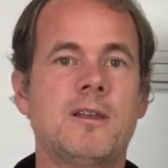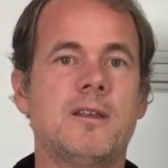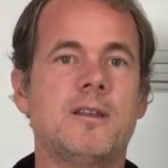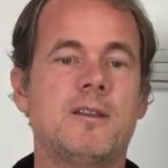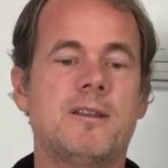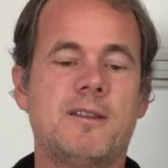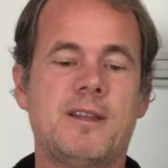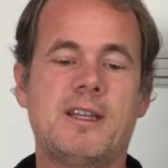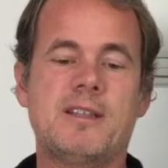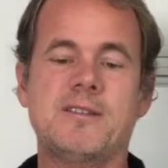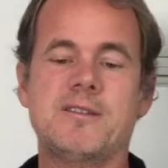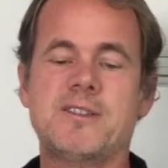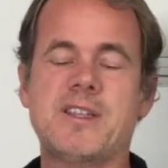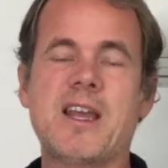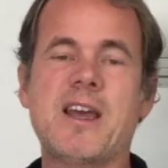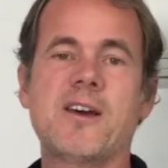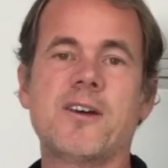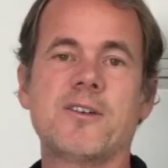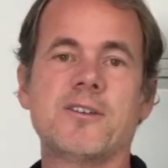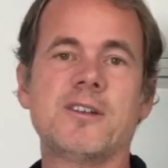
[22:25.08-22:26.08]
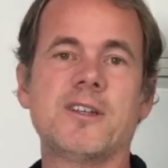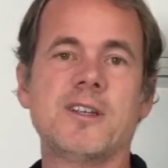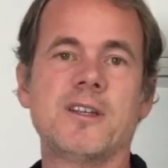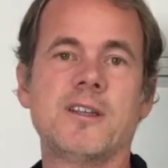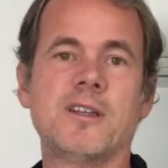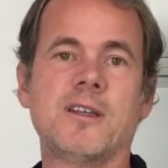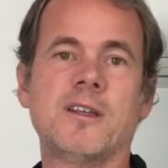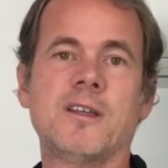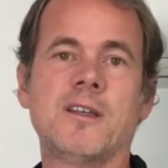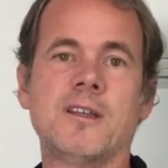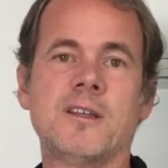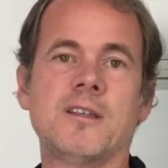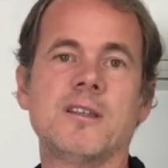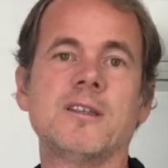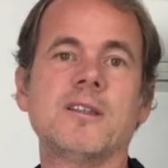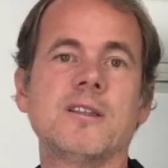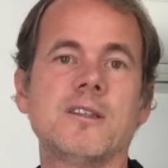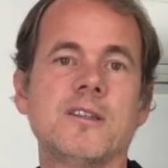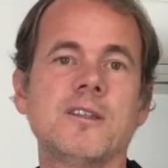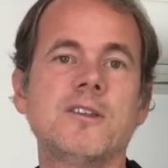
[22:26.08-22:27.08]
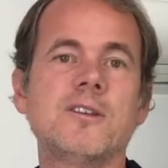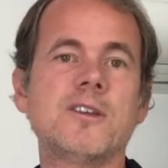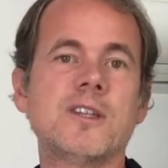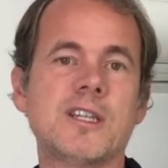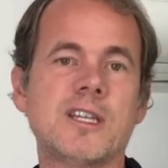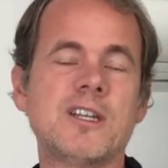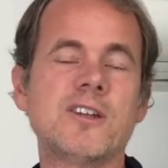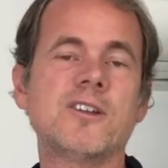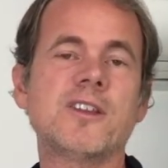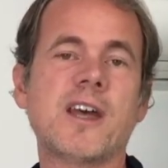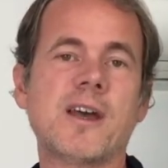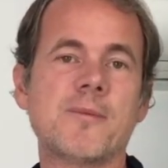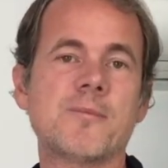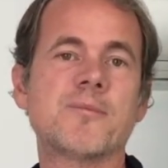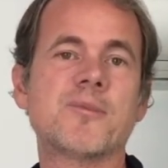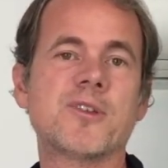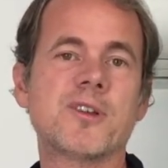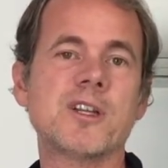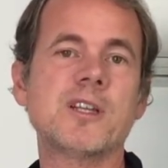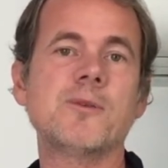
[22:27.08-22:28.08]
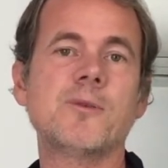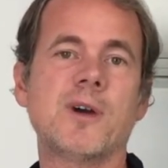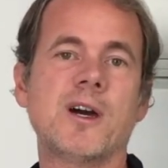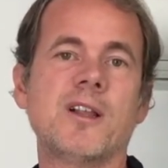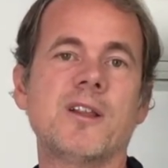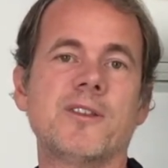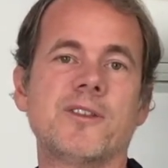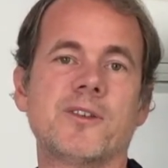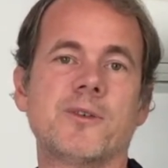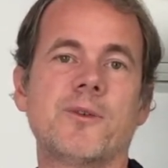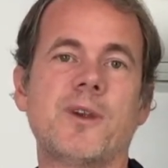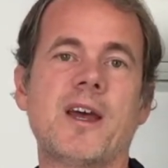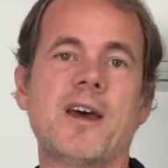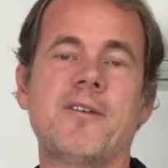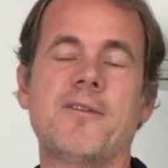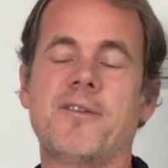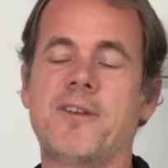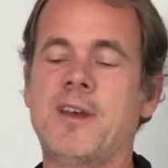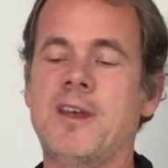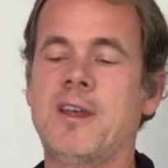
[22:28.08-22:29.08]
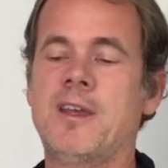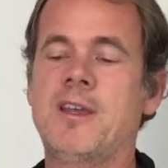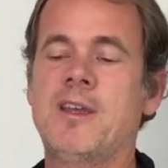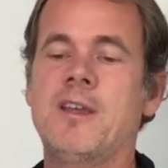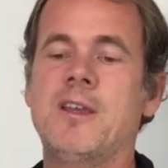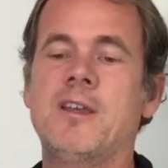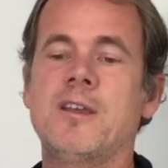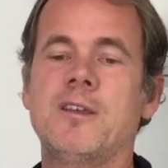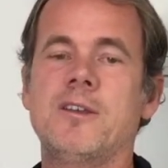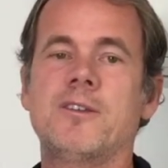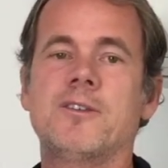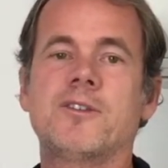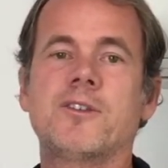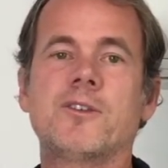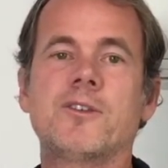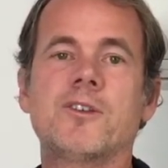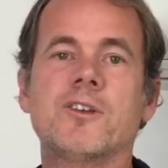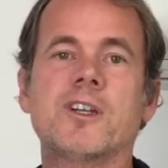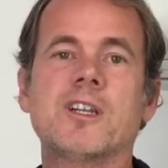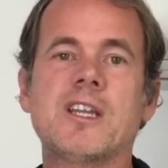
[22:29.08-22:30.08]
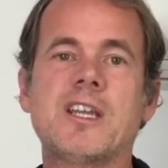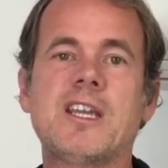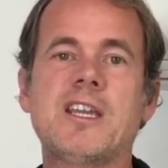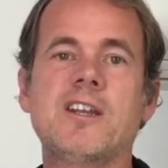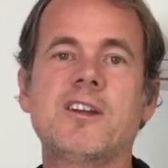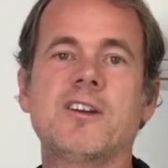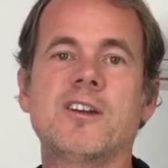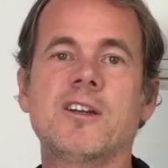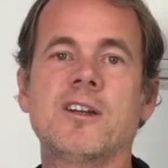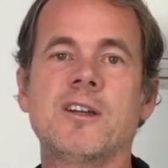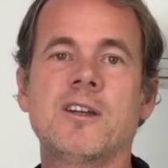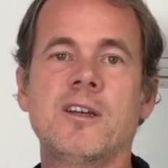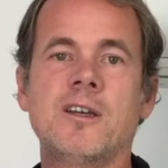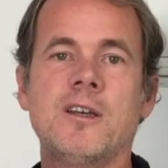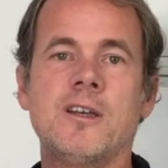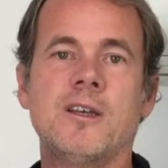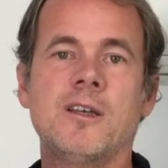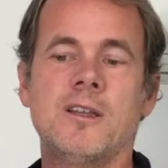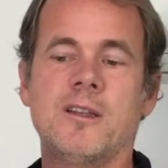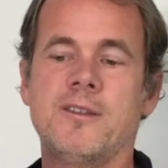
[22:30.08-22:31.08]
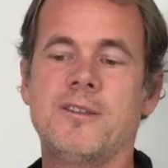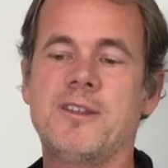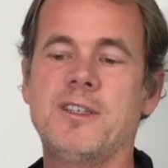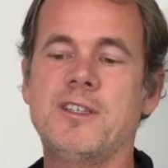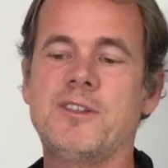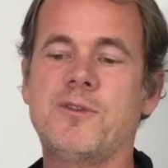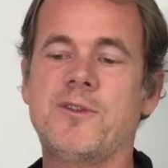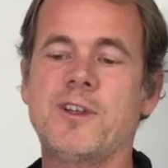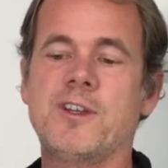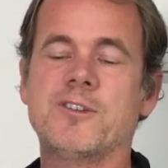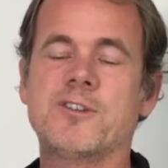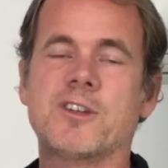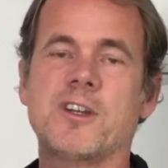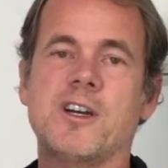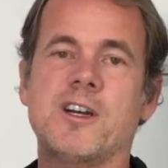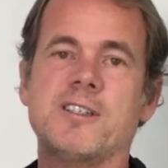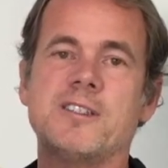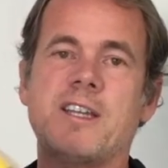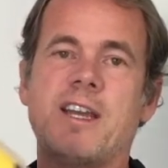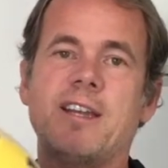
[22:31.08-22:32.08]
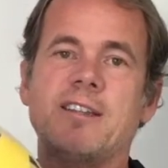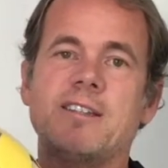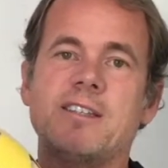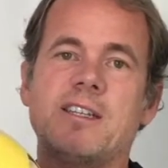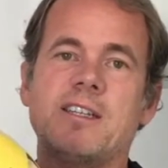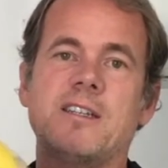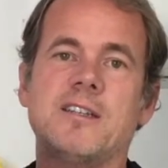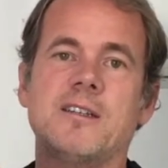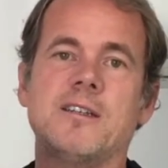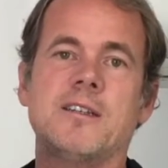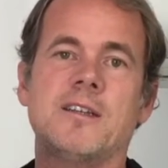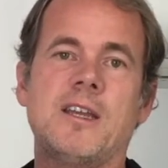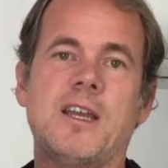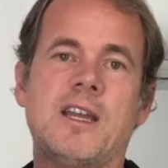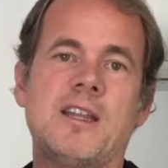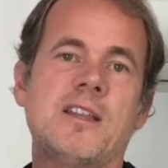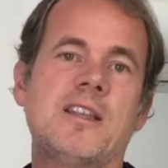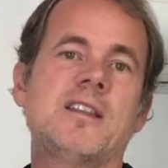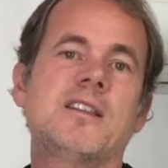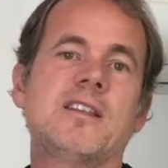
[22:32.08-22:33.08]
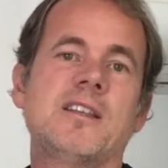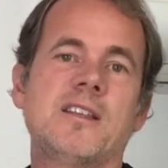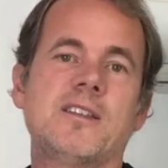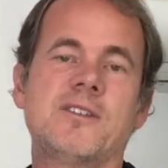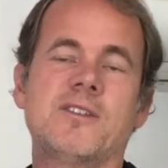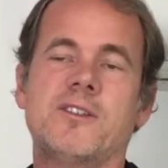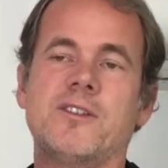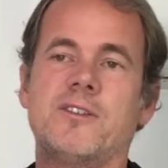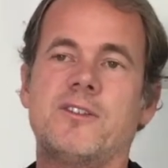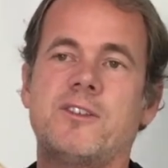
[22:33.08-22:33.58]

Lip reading: That sound, you can hear that pretty well as a ref. So you're going to hear these fingers are contacting it, and then these.